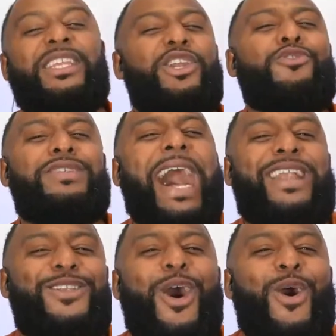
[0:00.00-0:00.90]
Do you
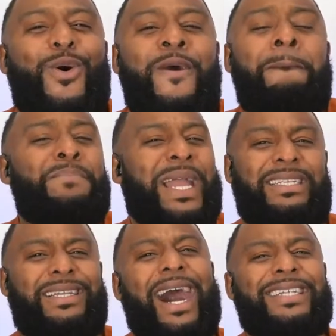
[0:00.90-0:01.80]
not know
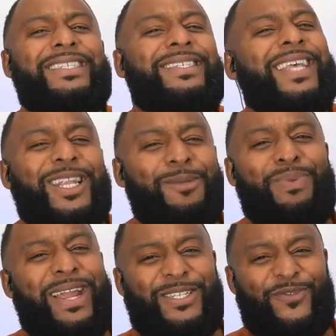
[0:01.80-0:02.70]
that God
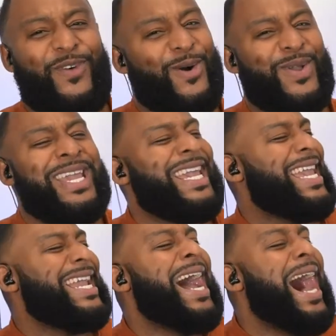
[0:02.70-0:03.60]
celebrates folk?
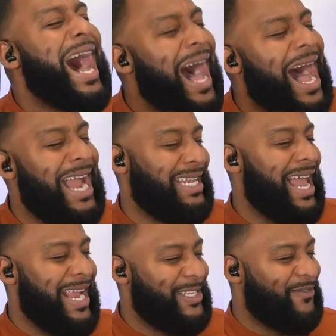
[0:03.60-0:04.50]
He
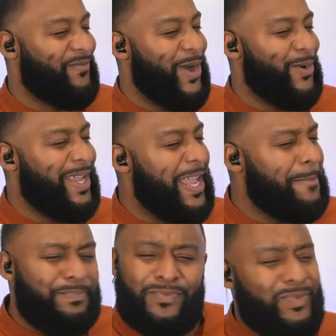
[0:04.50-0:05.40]
highlights folk.
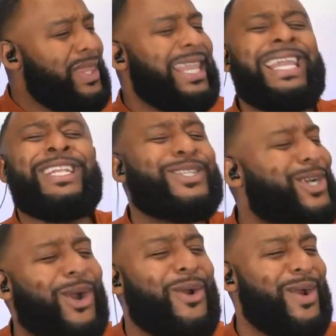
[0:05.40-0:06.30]
He
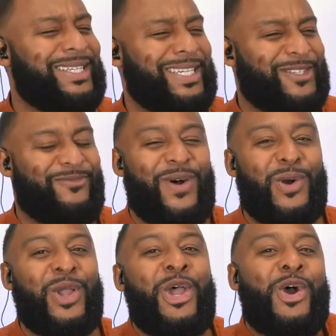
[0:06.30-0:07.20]
encourages
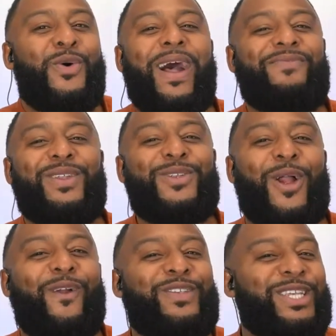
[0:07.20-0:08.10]
folk who have the
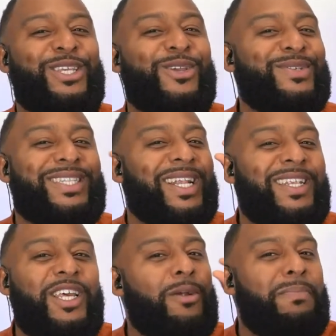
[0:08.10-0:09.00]
nerve to use the
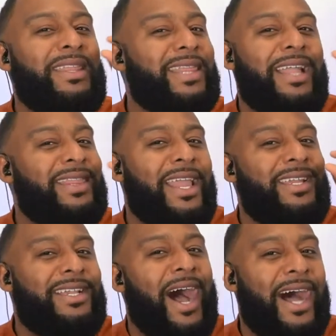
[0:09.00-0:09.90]
little bit that
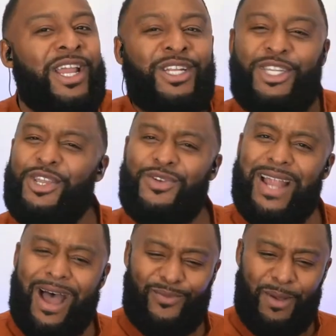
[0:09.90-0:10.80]
they got. Do you
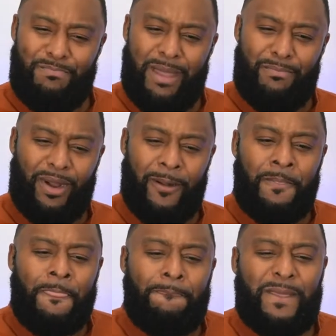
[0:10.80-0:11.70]
not
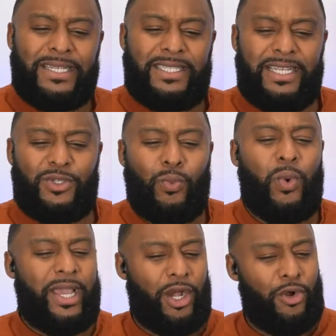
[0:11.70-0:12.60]
remember this
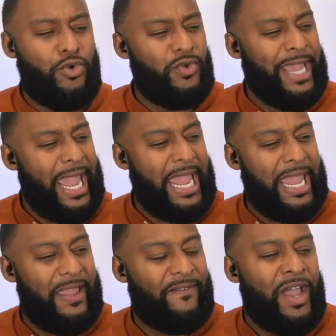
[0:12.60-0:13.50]
widow who
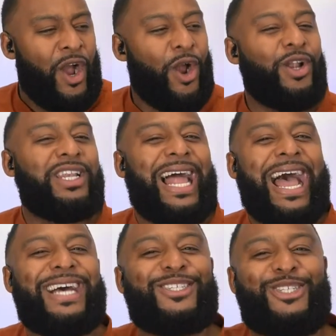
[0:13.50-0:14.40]
gave her
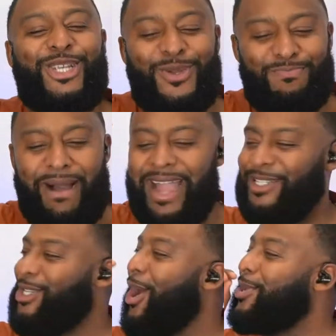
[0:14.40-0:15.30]
last two
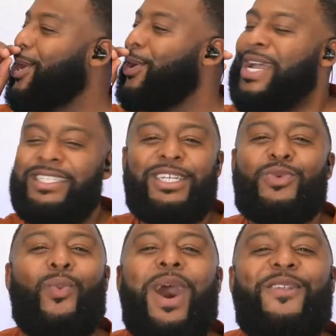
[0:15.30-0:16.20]
mites? Y'all know,
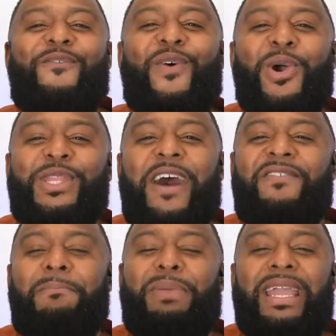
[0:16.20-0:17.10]
just 1/4
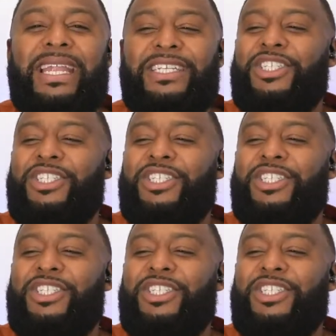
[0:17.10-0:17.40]
of a penny.